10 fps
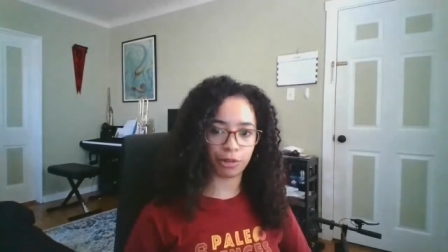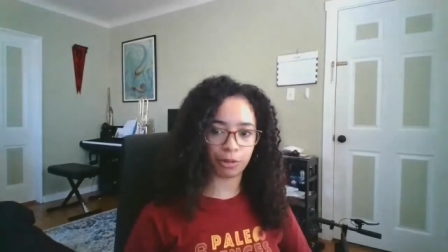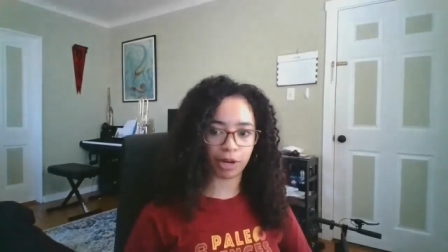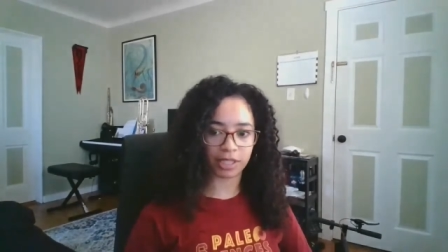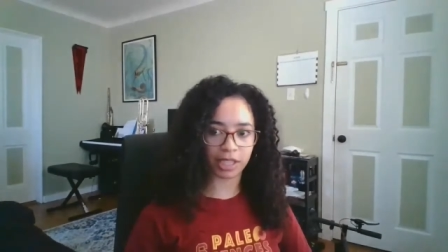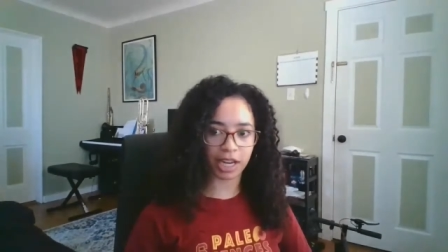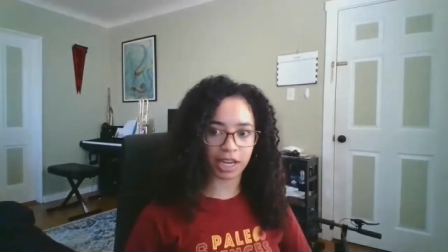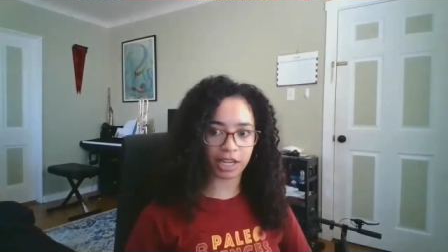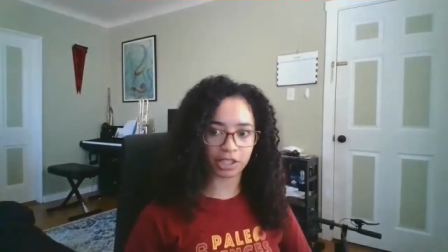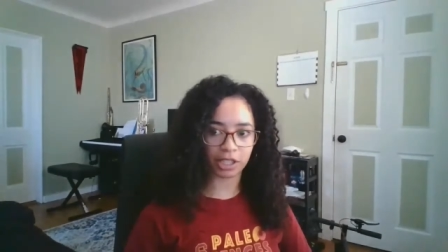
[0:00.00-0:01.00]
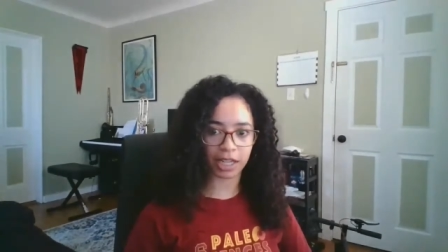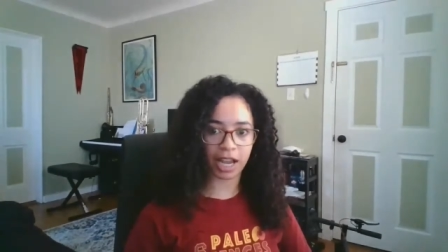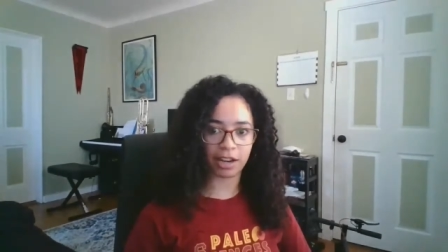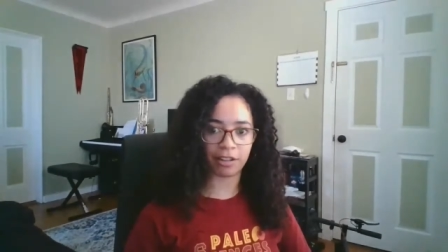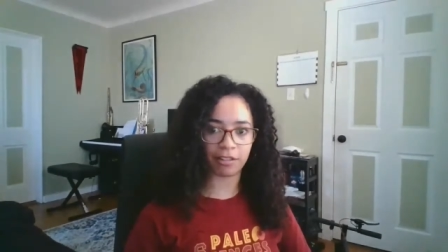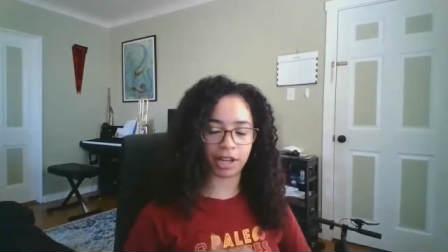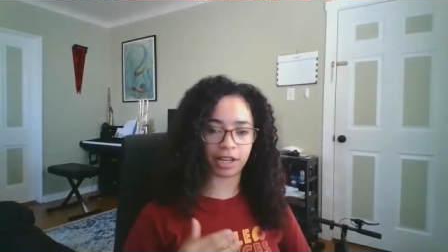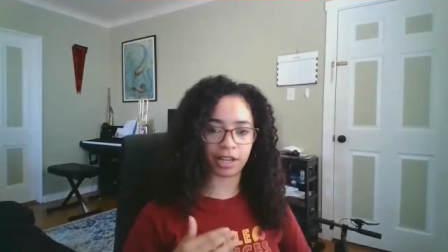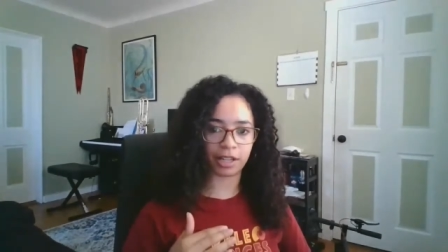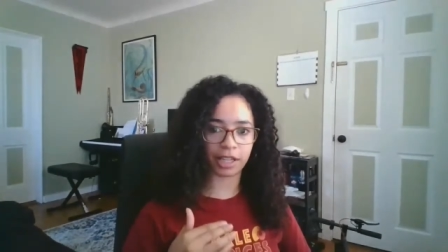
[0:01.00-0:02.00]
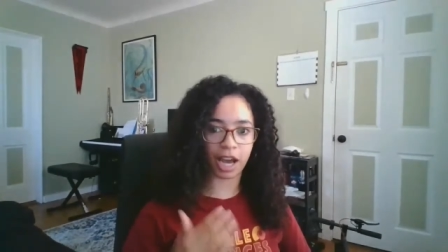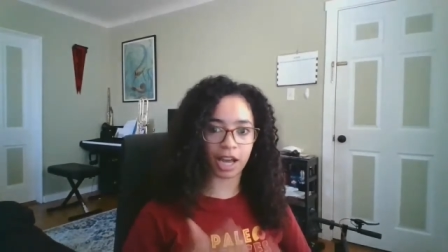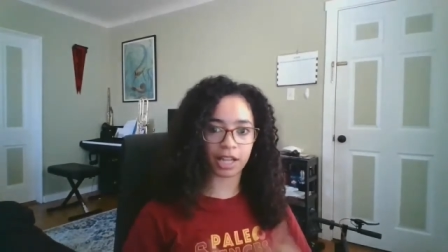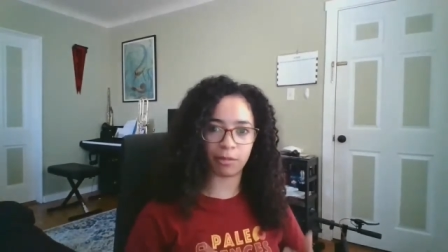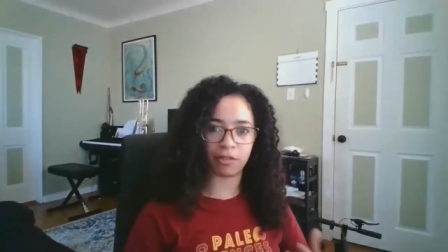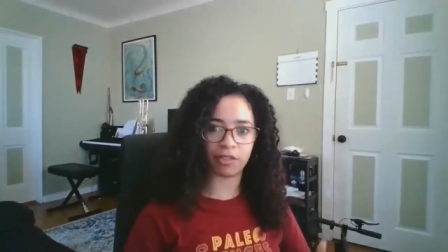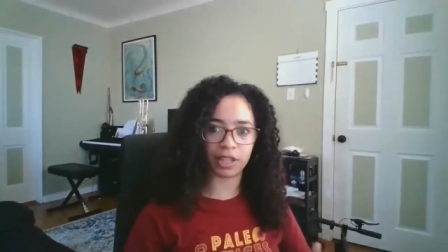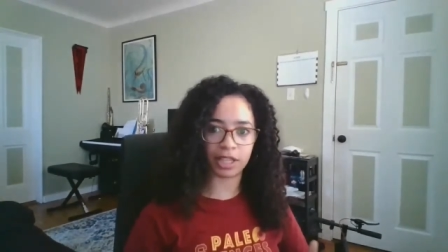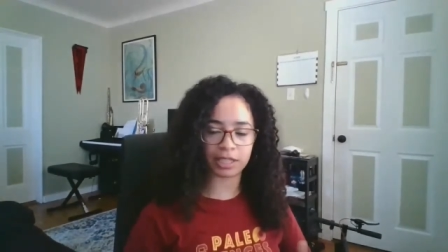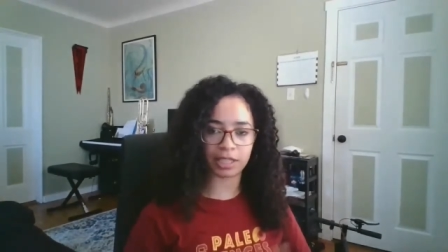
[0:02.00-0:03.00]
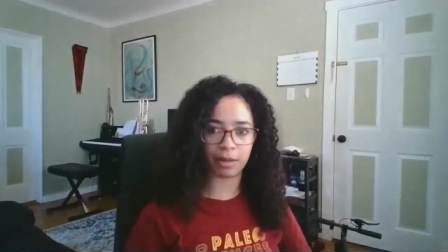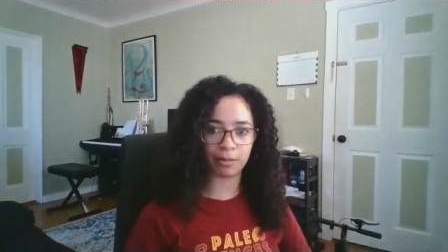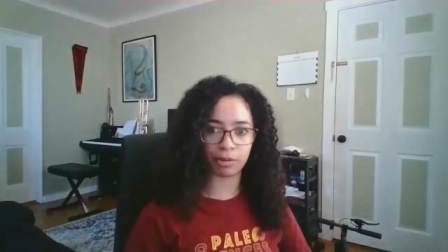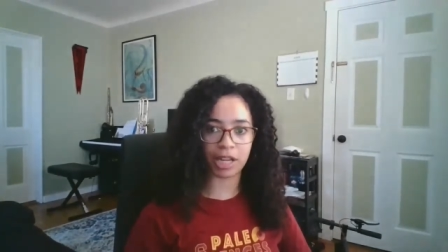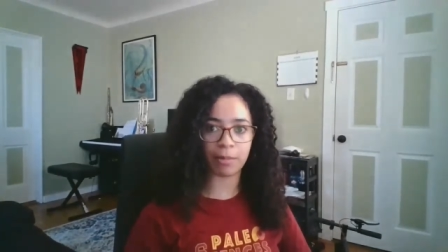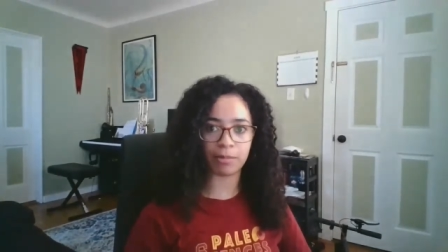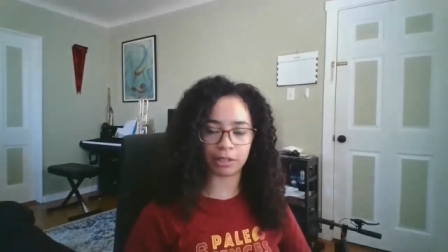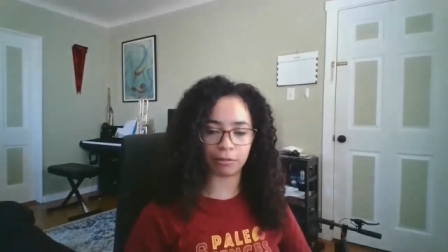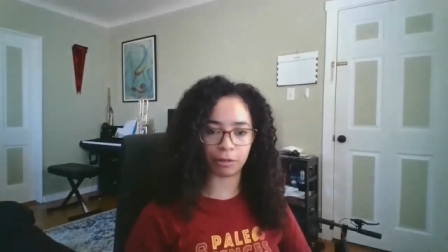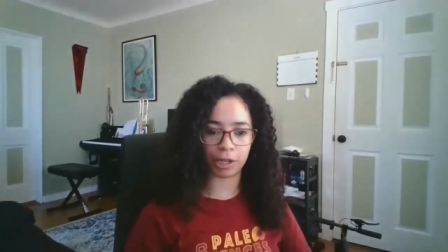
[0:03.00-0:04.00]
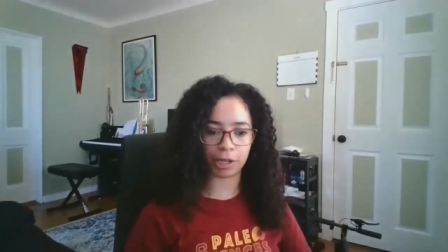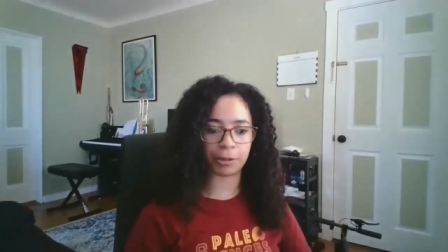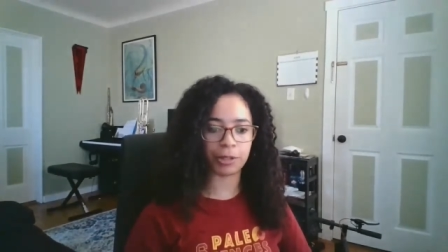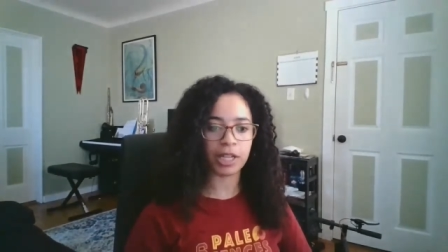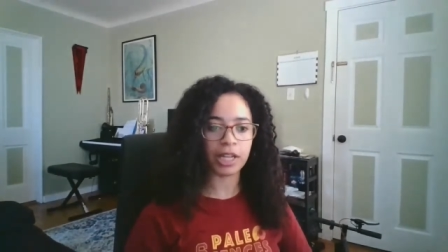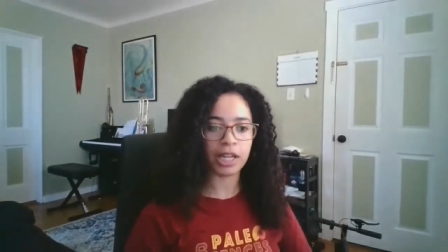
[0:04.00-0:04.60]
the presentation, I kind of got some of this preempted for you,